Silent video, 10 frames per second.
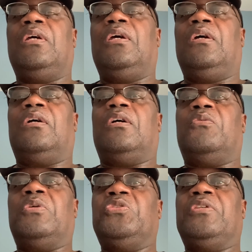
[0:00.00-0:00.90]

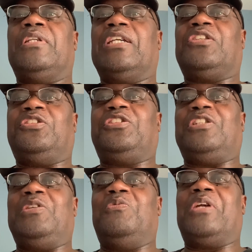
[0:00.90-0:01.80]
where you can actually
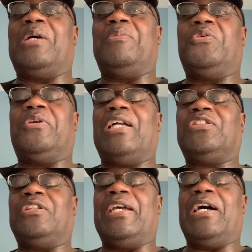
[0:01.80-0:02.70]
see what I'm doing. I
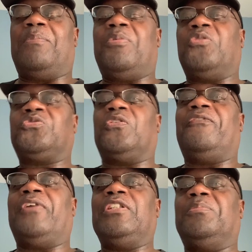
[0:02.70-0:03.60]
actually got a post on
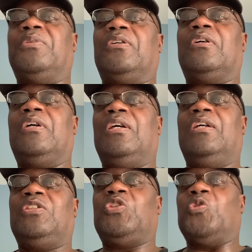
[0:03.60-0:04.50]
Facebook
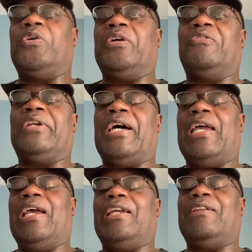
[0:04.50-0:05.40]
showing what I
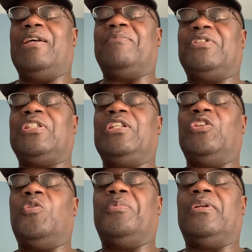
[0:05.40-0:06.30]
had in that machine
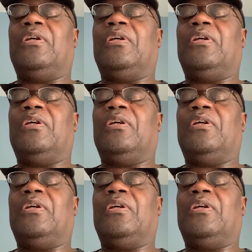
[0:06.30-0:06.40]
open.